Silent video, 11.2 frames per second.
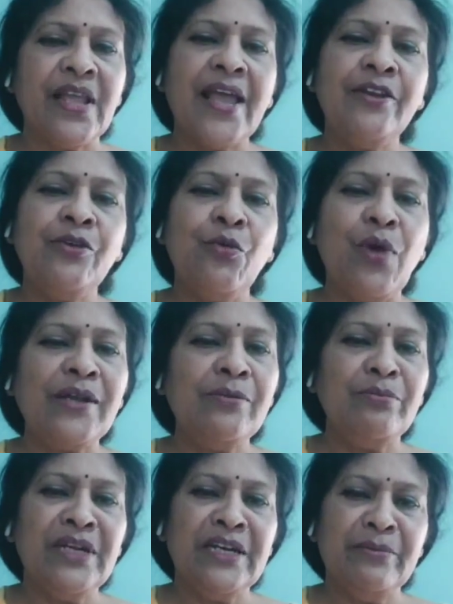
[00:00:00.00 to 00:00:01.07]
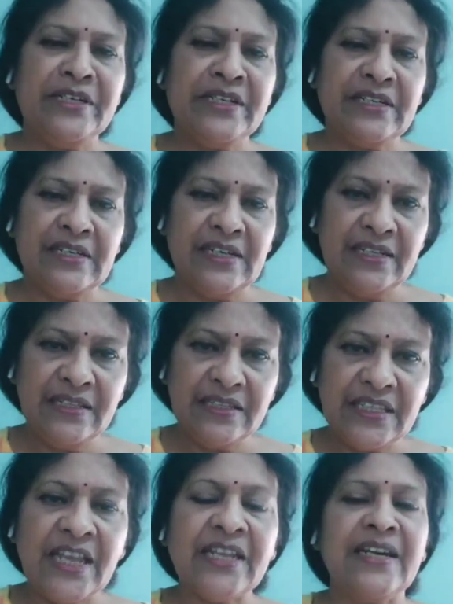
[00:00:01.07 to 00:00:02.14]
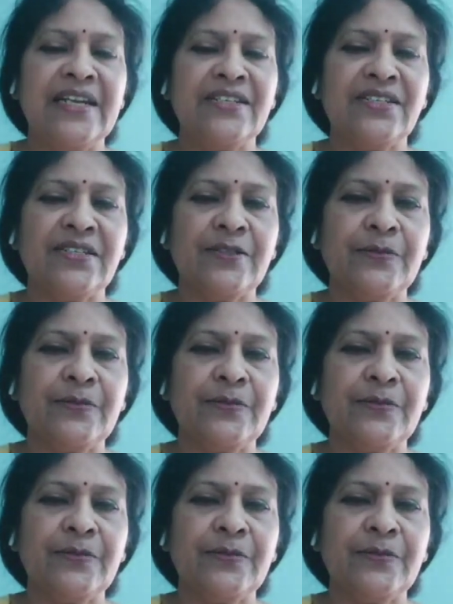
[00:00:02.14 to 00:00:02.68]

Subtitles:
and 1 millimeter in thickness.